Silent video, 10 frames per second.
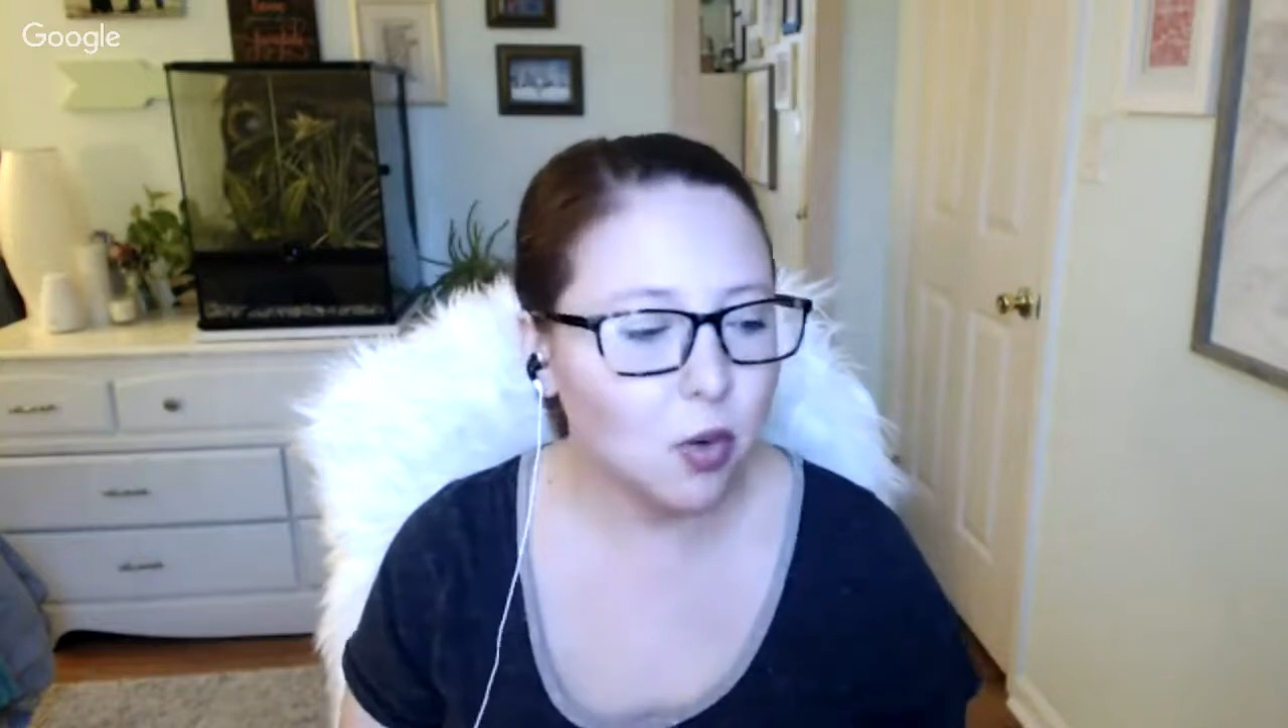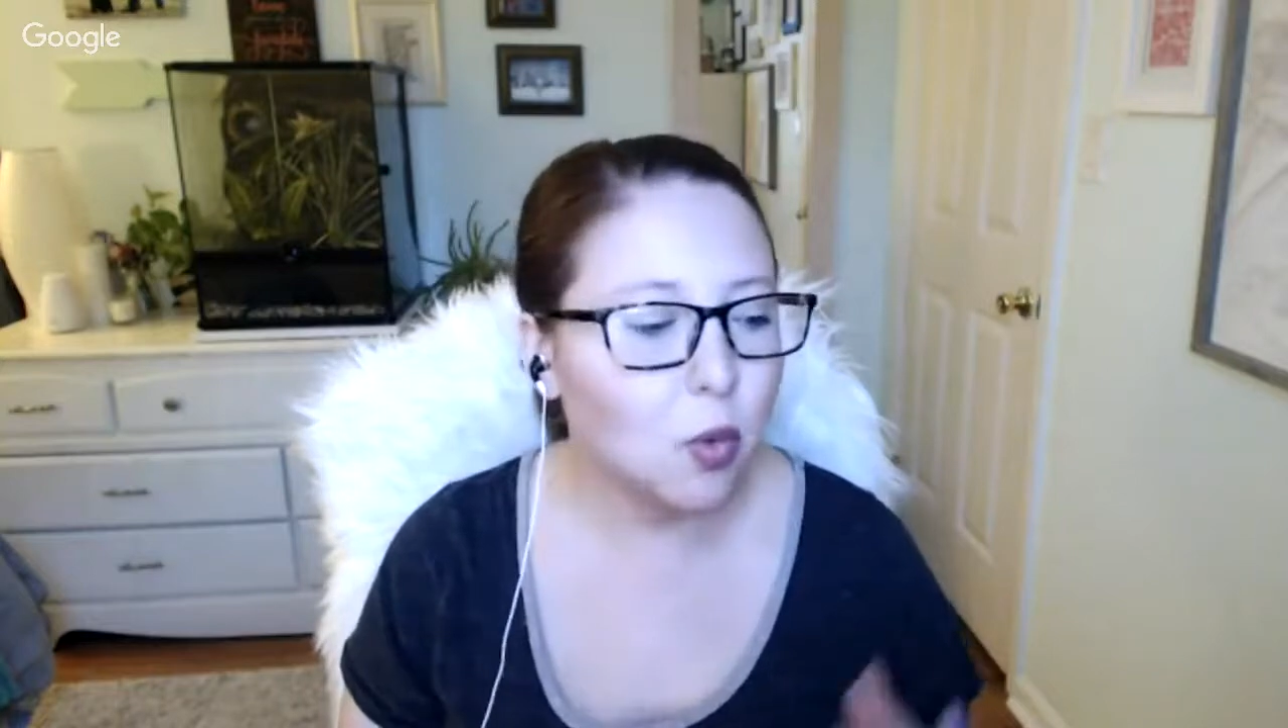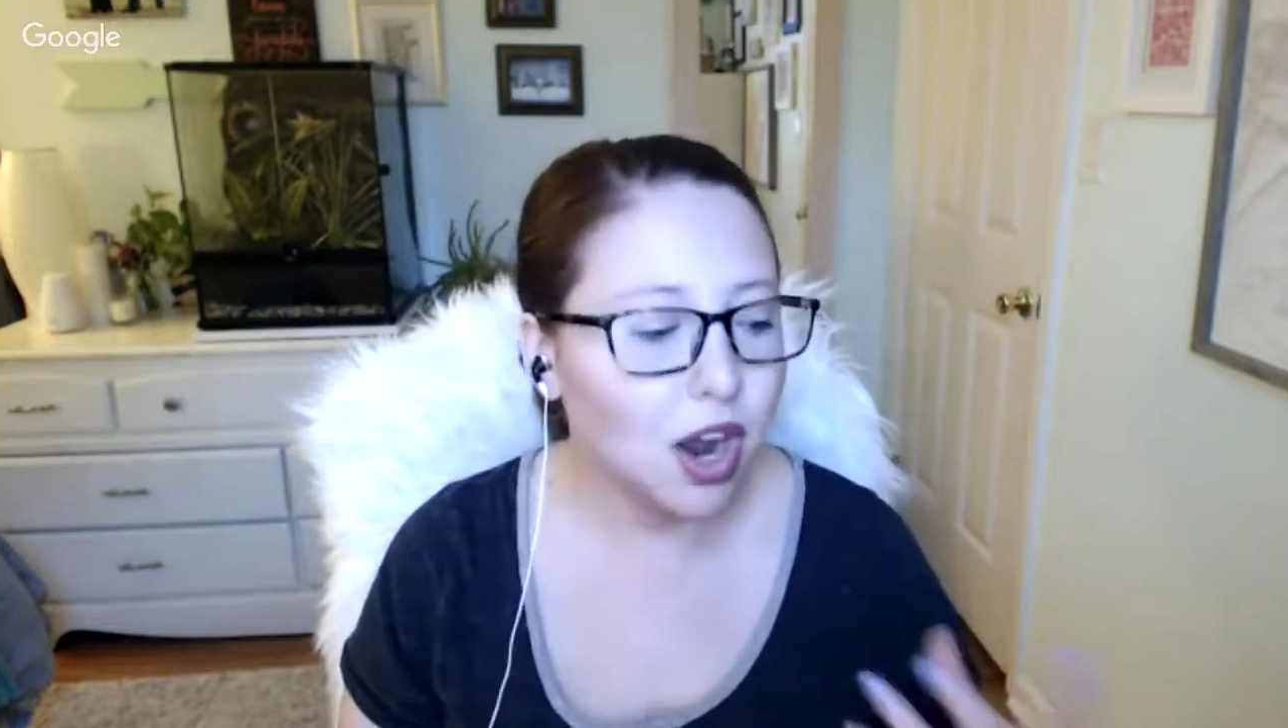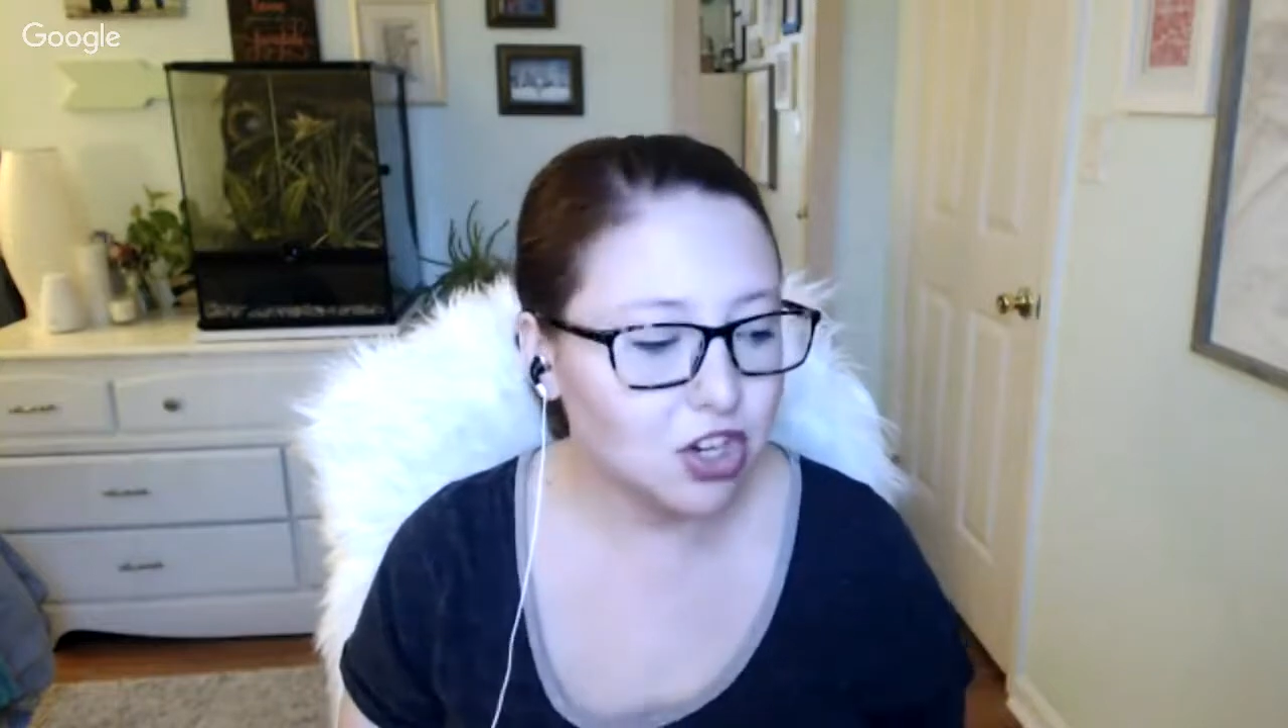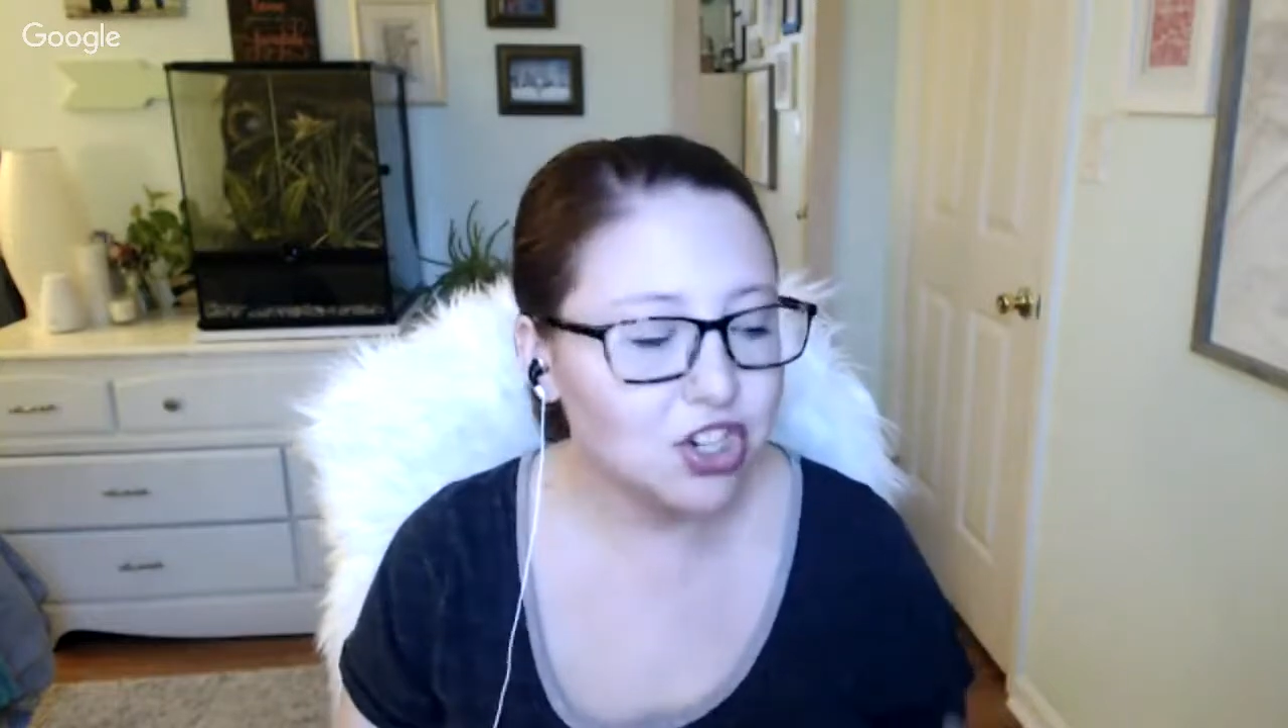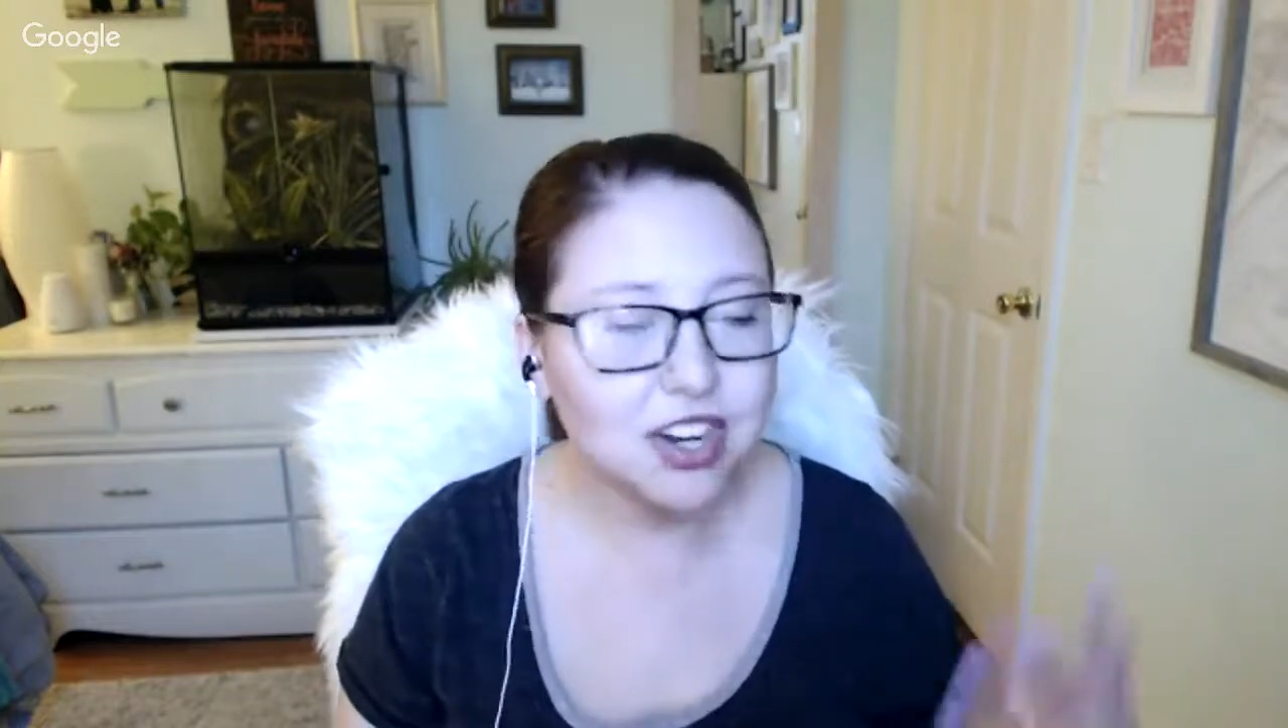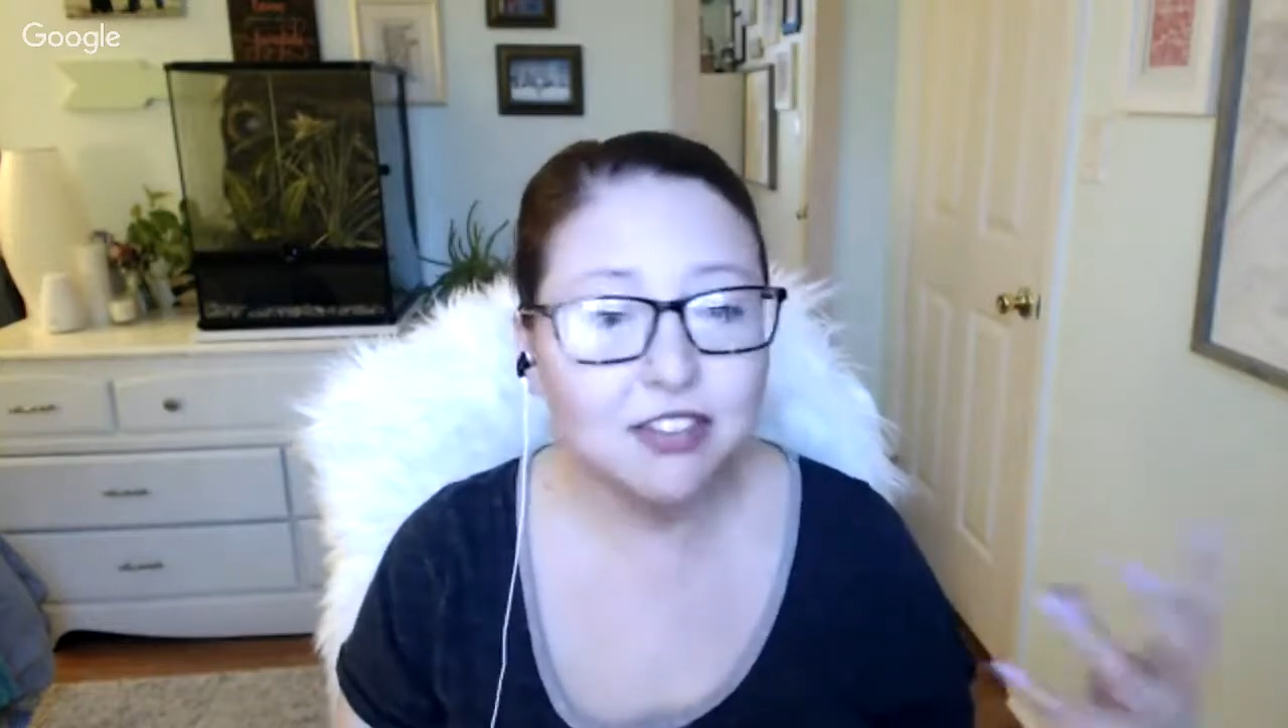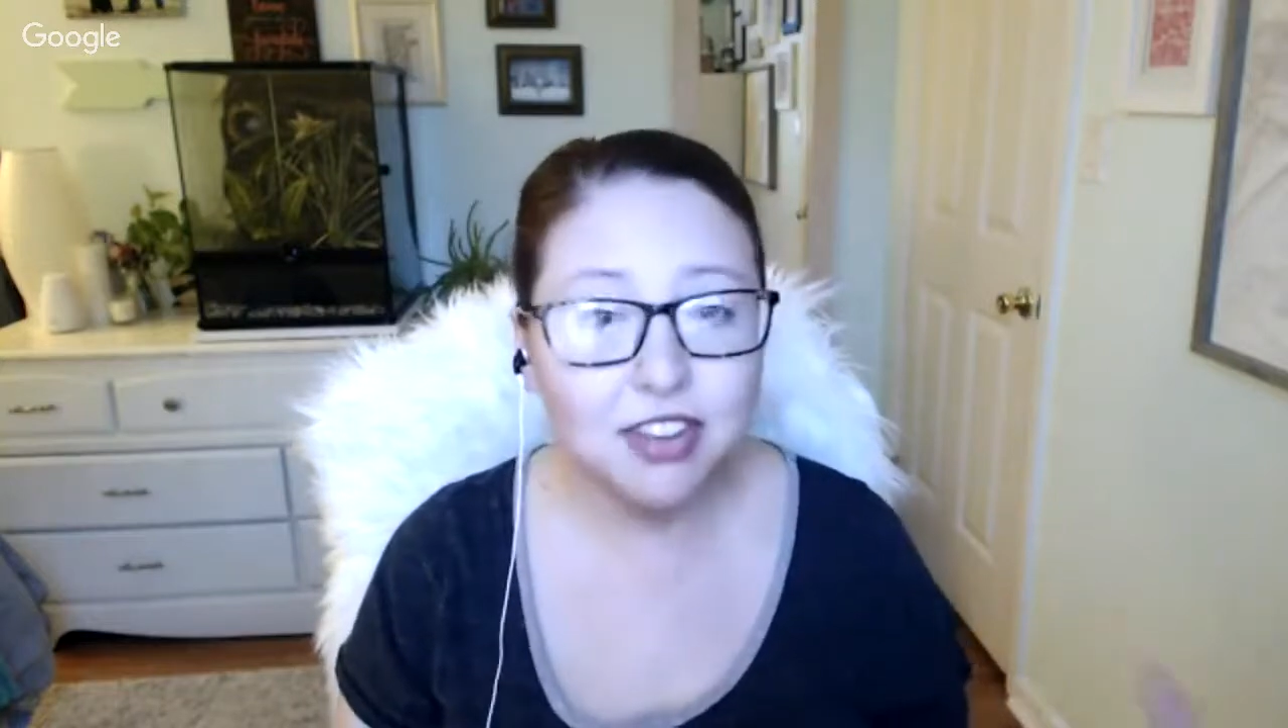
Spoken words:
watching